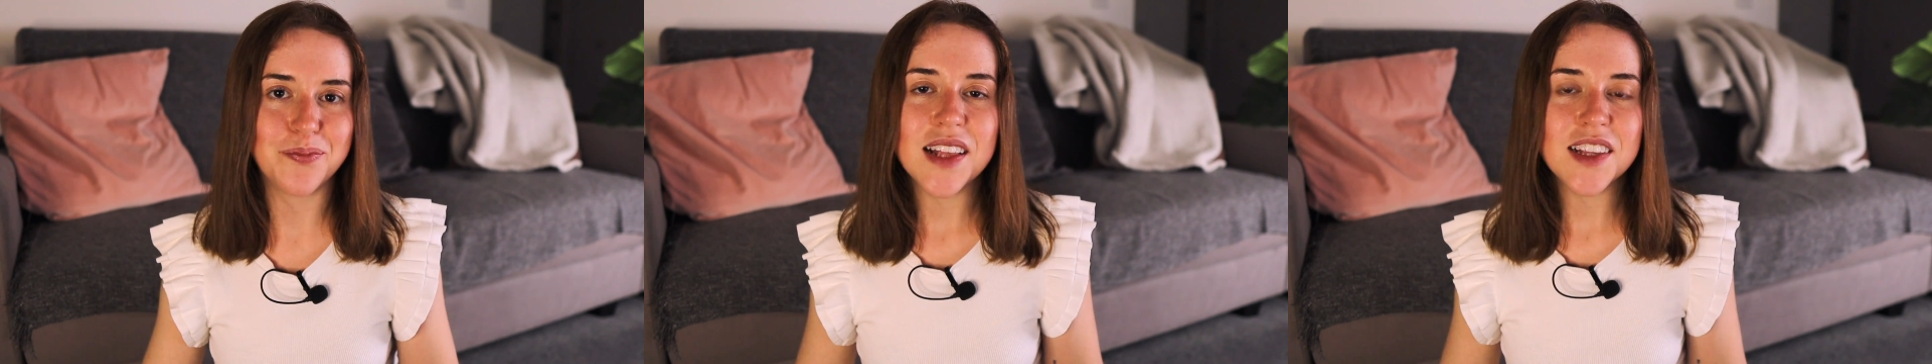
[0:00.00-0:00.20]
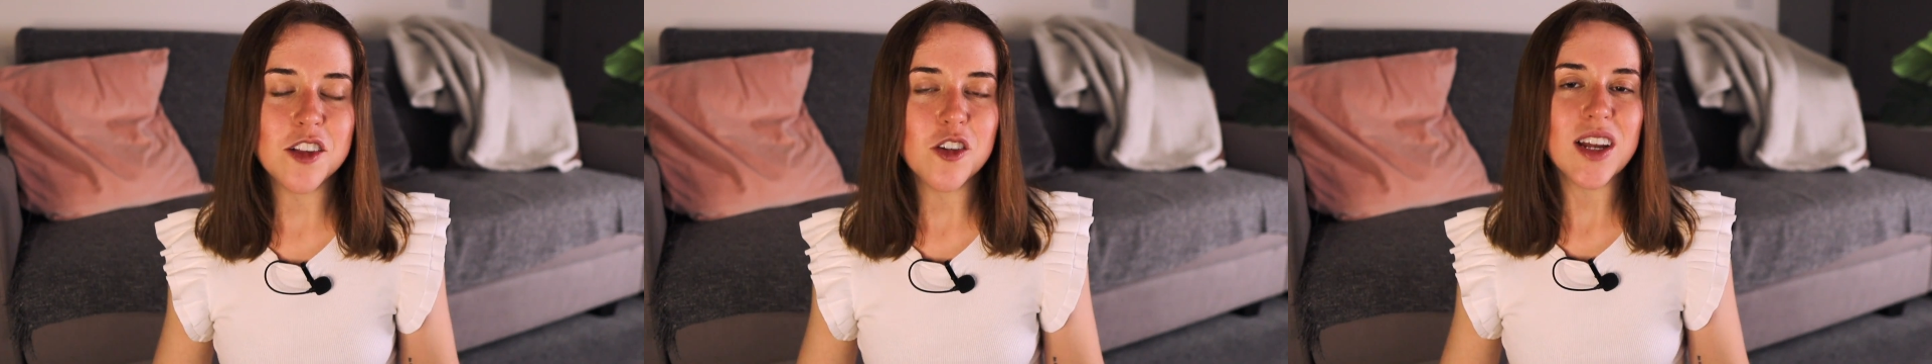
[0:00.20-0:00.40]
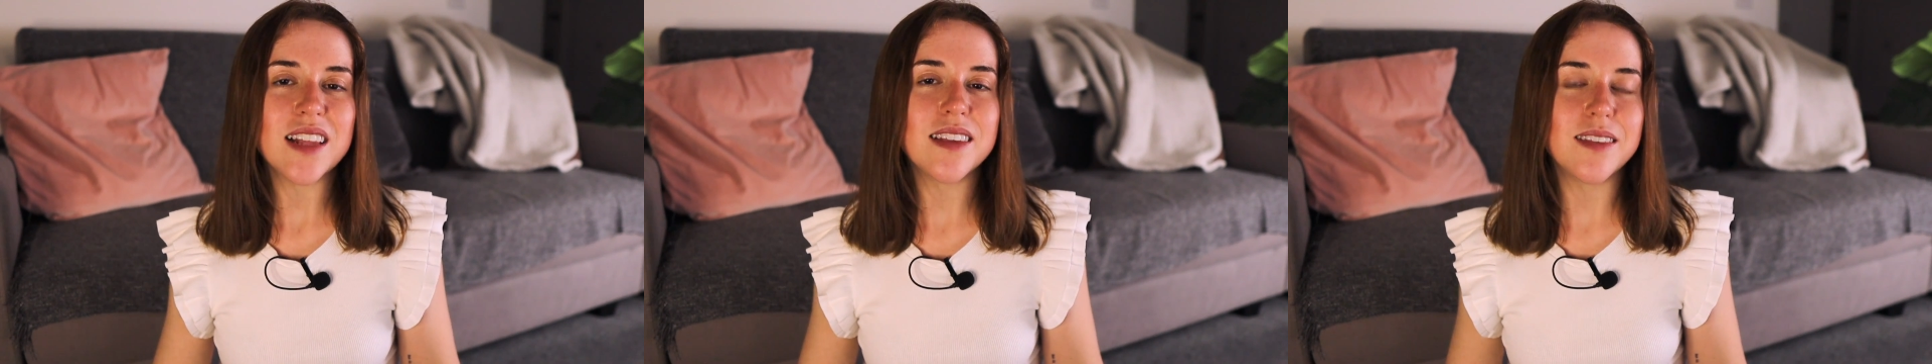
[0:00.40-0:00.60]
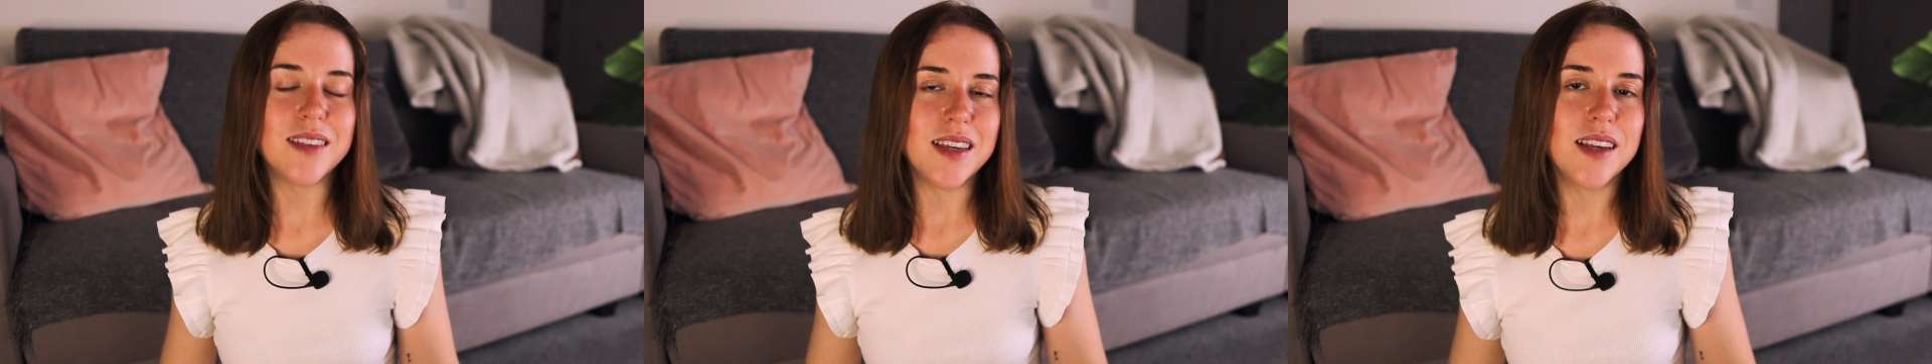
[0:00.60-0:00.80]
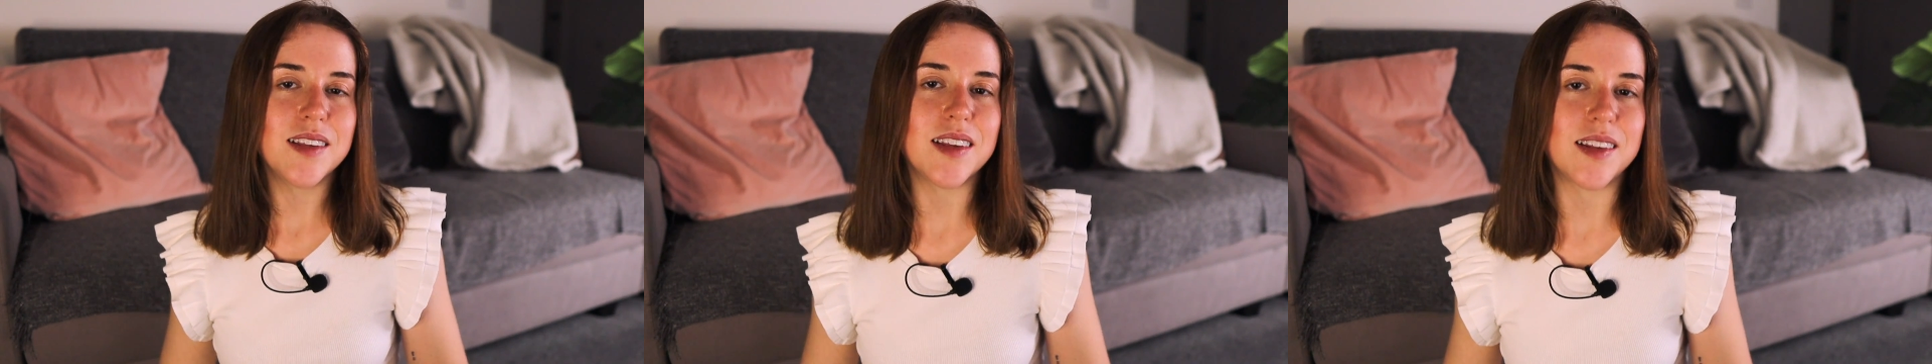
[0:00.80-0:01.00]
Let's look at
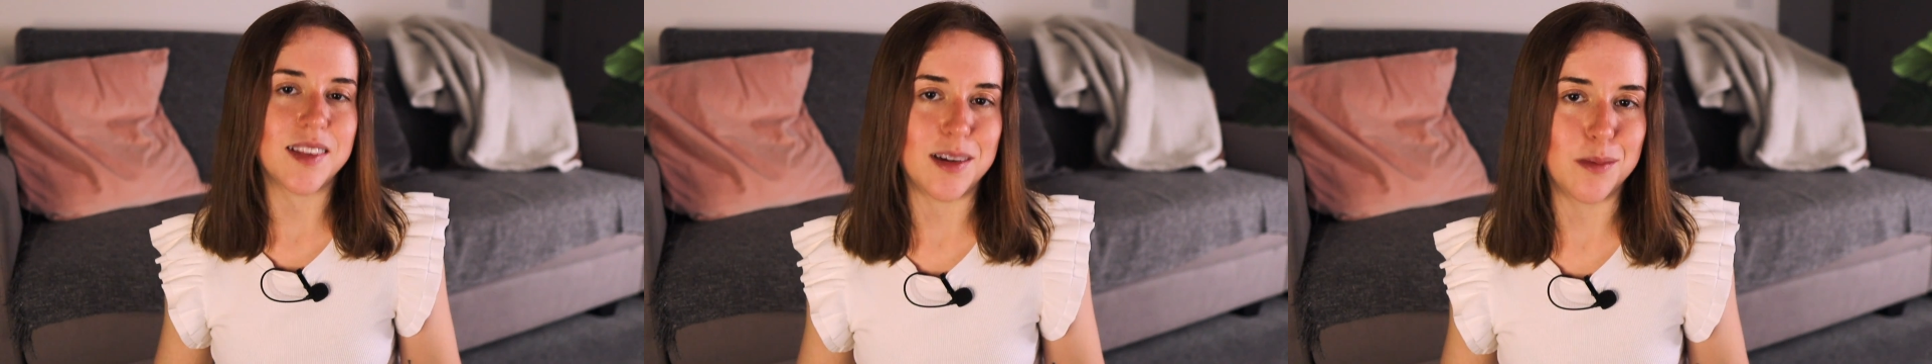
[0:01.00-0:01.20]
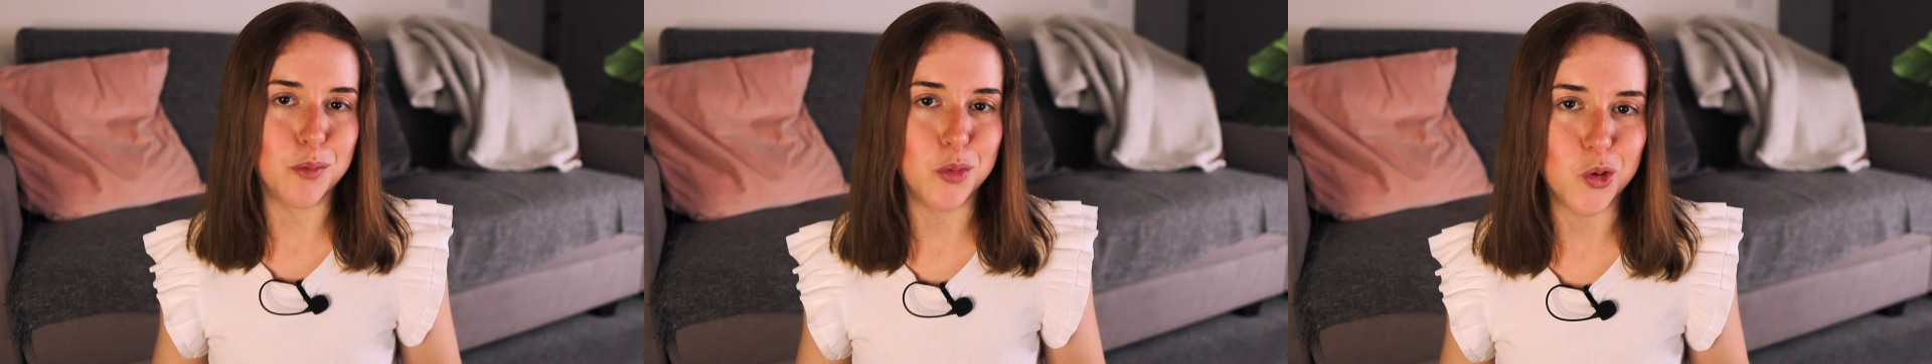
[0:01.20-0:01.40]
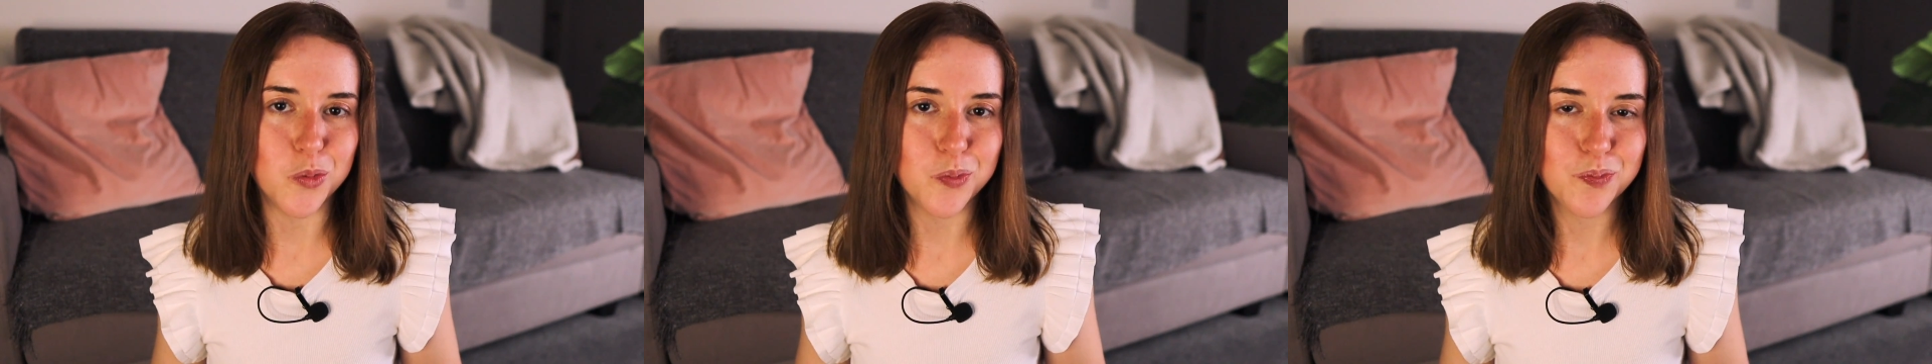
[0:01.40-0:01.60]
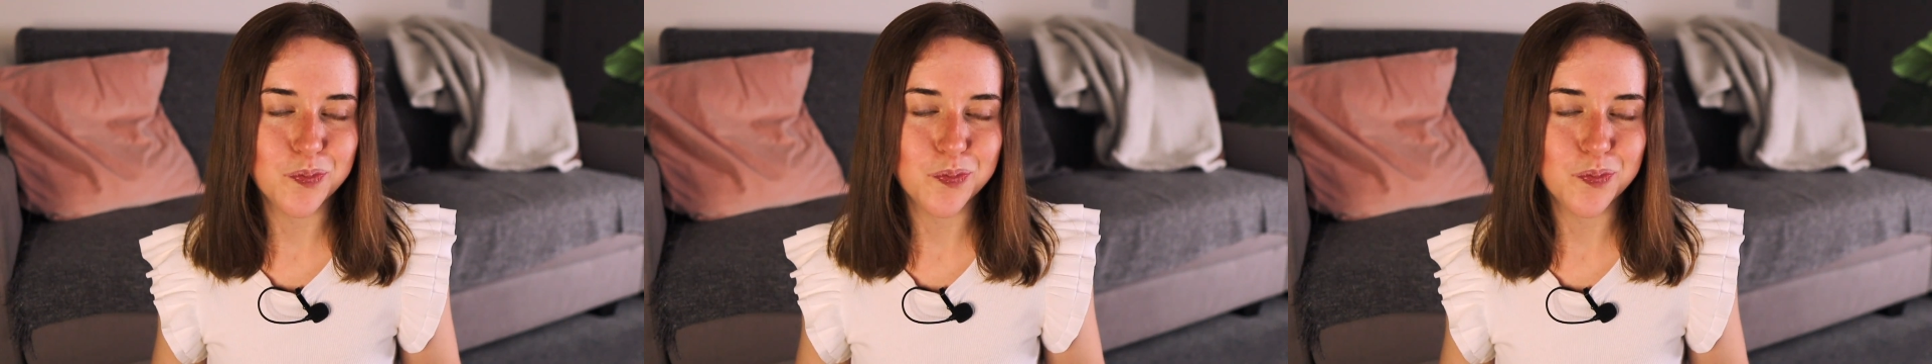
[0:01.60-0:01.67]
Z's example.